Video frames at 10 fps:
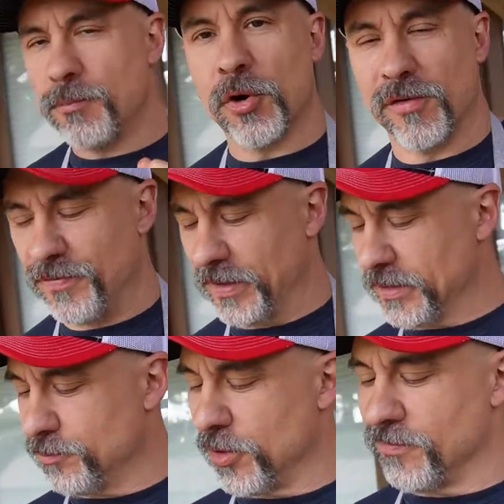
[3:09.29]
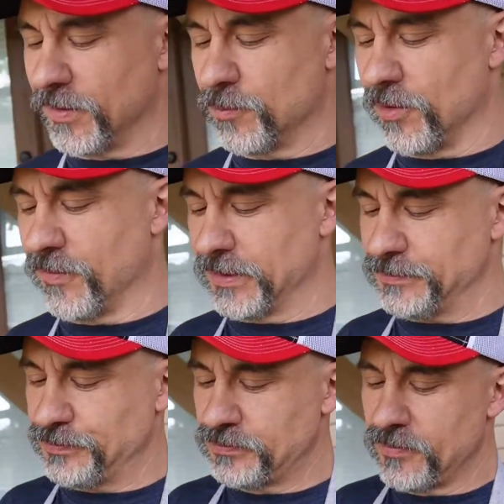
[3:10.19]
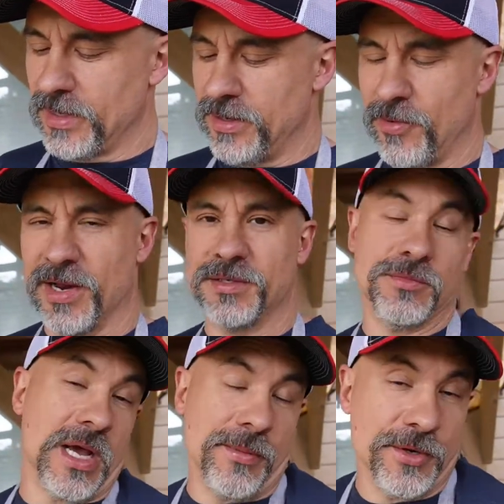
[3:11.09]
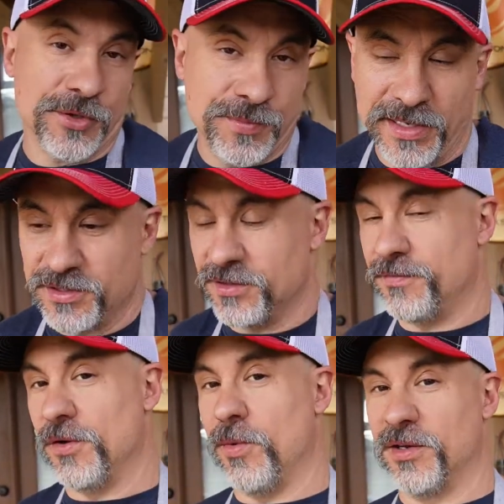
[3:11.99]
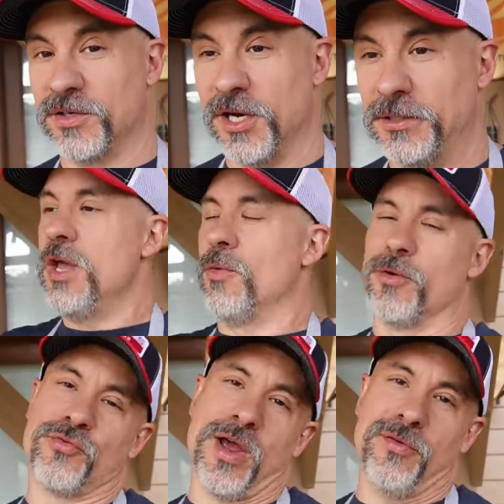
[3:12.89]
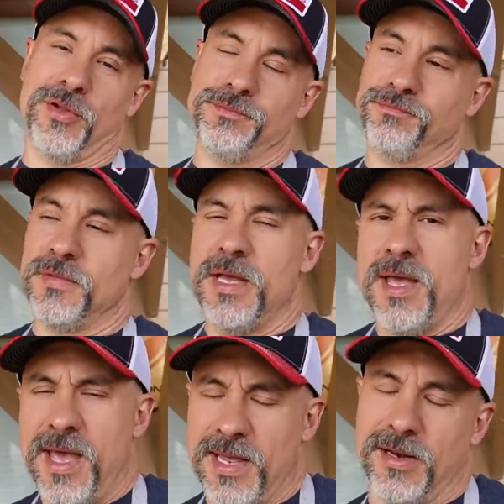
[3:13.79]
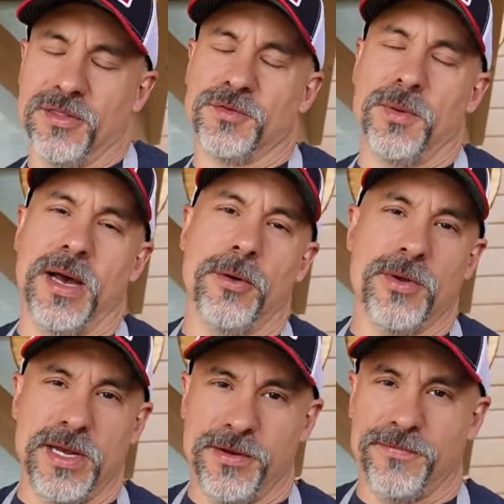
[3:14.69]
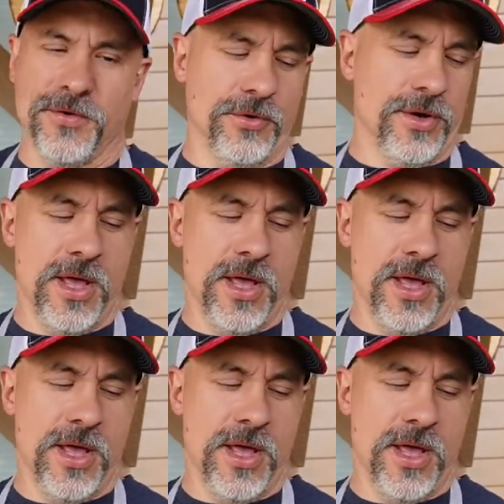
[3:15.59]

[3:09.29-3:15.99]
Perfect, perfect, perfect. We had some Domino's pizzas a few weeks ago. We were traveling, hey, it hit the spot, we needed food,